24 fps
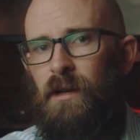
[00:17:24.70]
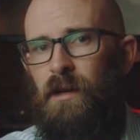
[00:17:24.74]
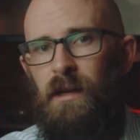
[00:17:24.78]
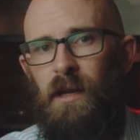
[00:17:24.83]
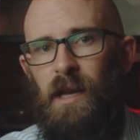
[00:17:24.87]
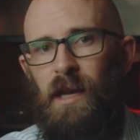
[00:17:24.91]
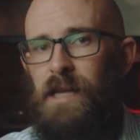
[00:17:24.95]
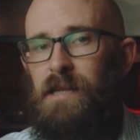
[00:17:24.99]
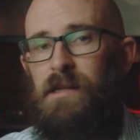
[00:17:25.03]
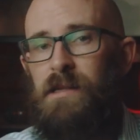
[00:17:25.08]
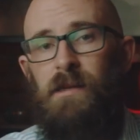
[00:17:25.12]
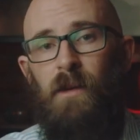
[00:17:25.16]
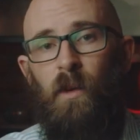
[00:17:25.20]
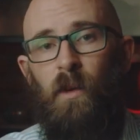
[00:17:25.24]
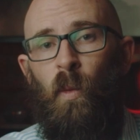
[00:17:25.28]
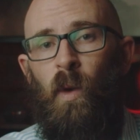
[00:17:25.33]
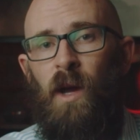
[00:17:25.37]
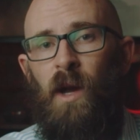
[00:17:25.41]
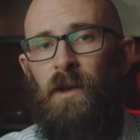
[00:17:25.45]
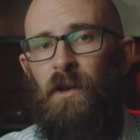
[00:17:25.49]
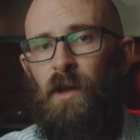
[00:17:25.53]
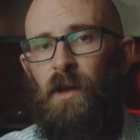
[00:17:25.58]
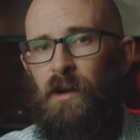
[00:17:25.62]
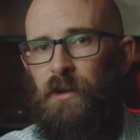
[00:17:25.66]
on less than
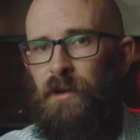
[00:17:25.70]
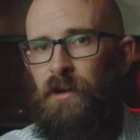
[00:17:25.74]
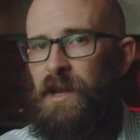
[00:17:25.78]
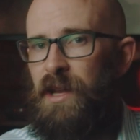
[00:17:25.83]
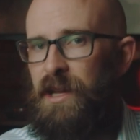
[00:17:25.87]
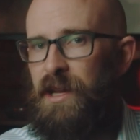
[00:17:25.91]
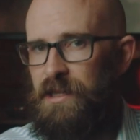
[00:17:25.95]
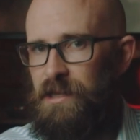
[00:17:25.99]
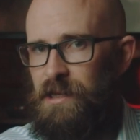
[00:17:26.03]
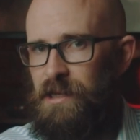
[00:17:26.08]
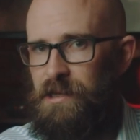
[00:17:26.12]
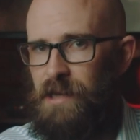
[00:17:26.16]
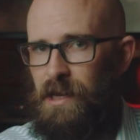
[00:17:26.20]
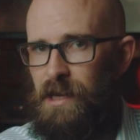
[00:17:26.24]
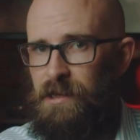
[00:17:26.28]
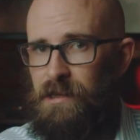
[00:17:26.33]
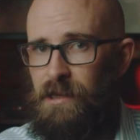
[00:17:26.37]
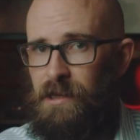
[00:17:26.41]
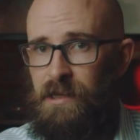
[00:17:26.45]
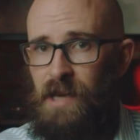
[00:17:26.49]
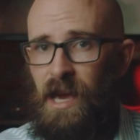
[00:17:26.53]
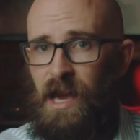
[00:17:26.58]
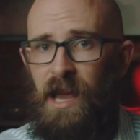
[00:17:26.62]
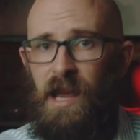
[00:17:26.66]
$1.90
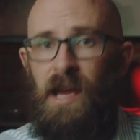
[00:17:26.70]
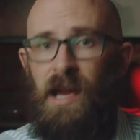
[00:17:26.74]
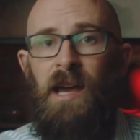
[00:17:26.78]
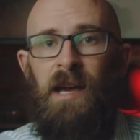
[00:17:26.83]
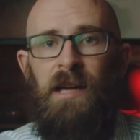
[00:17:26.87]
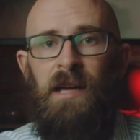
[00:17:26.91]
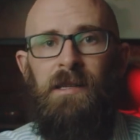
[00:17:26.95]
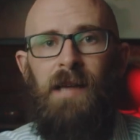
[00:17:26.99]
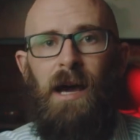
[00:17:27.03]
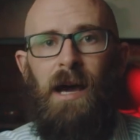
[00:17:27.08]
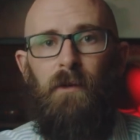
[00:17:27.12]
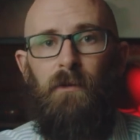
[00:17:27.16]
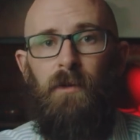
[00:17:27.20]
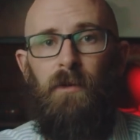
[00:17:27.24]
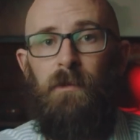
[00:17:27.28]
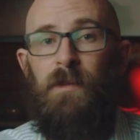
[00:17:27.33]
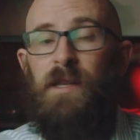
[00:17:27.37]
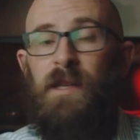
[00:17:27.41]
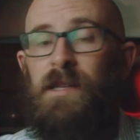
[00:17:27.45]
a day, down from